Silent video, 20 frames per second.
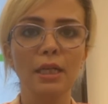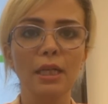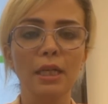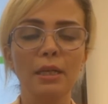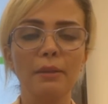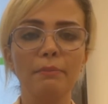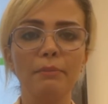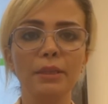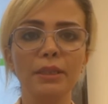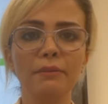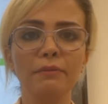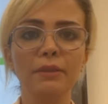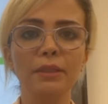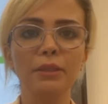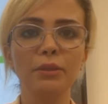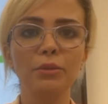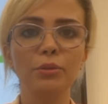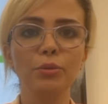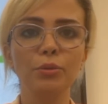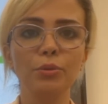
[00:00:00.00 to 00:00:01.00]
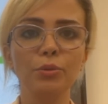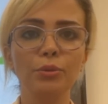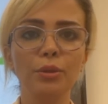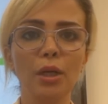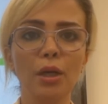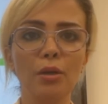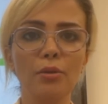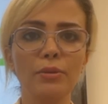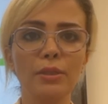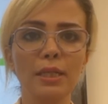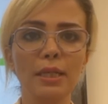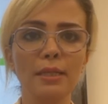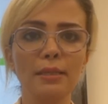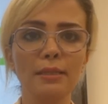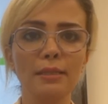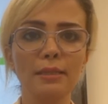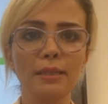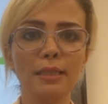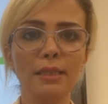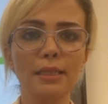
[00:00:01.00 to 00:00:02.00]
Between
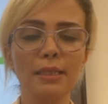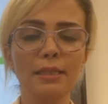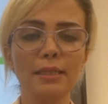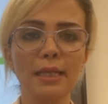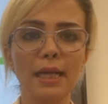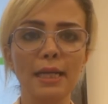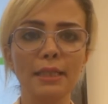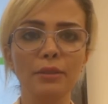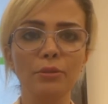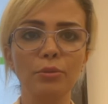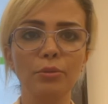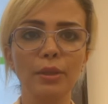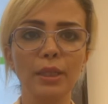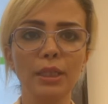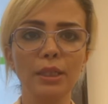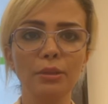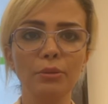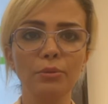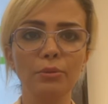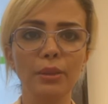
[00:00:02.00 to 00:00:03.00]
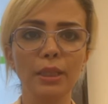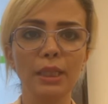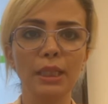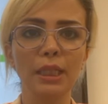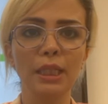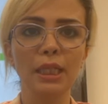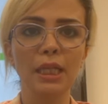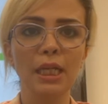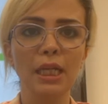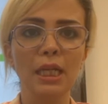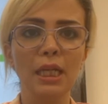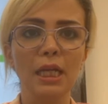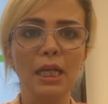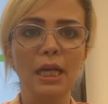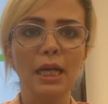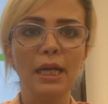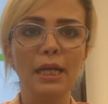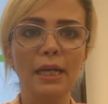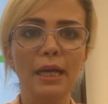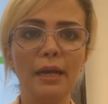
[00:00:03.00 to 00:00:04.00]
2006 and 2020,
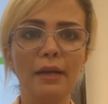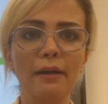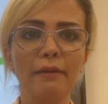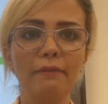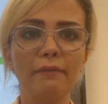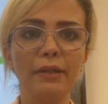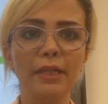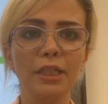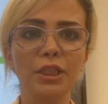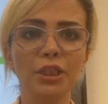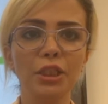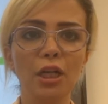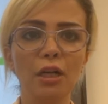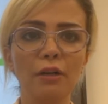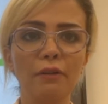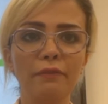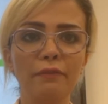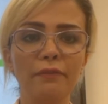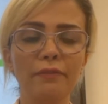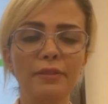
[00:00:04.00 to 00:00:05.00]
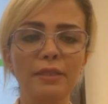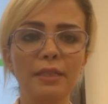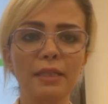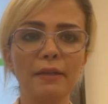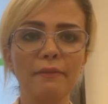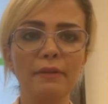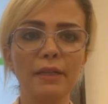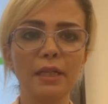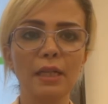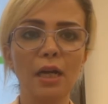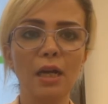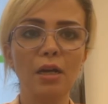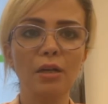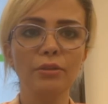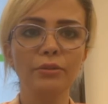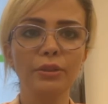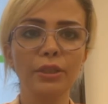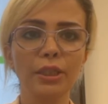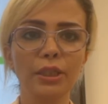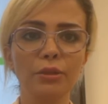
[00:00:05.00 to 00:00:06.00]
an average of
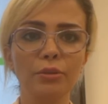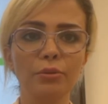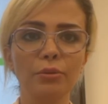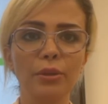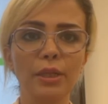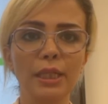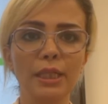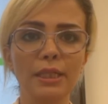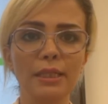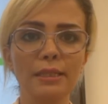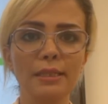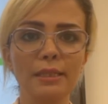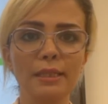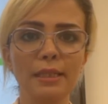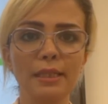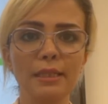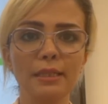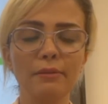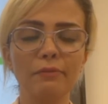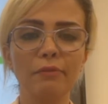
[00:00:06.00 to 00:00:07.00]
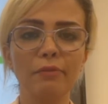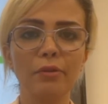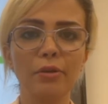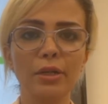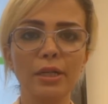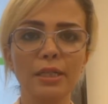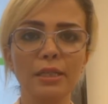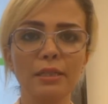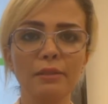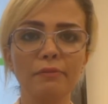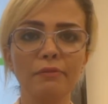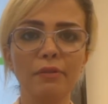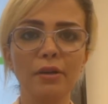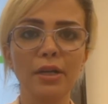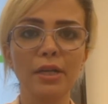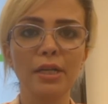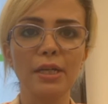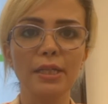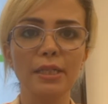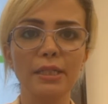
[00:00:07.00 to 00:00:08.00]
726 forest
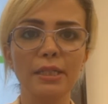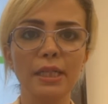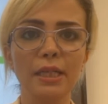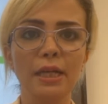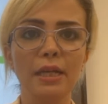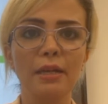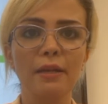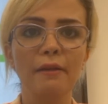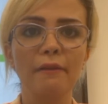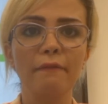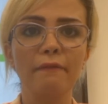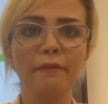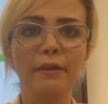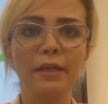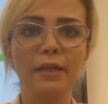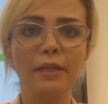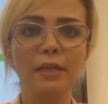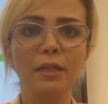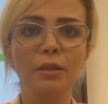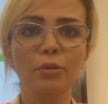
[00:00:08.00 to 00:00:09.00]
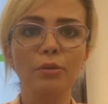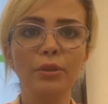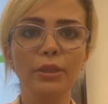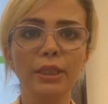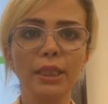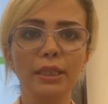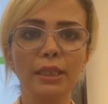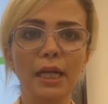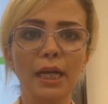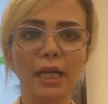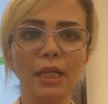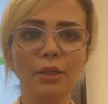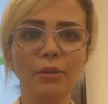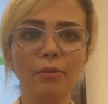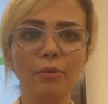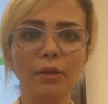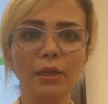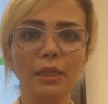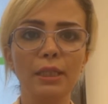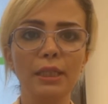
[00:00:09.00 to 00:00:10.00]
fires were recorded
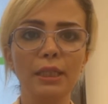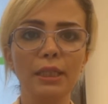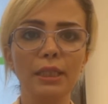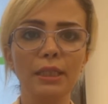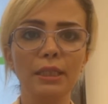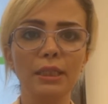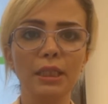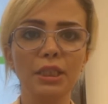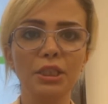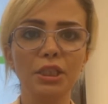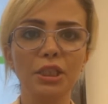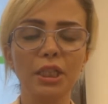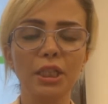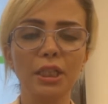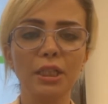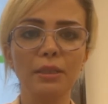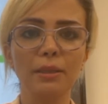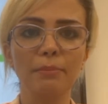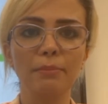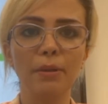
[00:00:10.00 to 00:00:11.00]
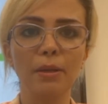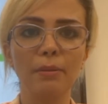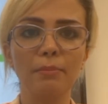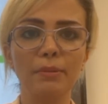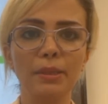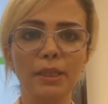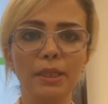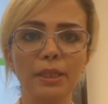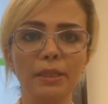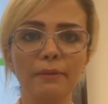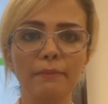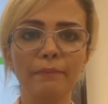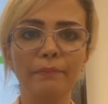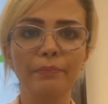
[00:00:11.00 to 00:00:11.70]
annually in the Czech Republic.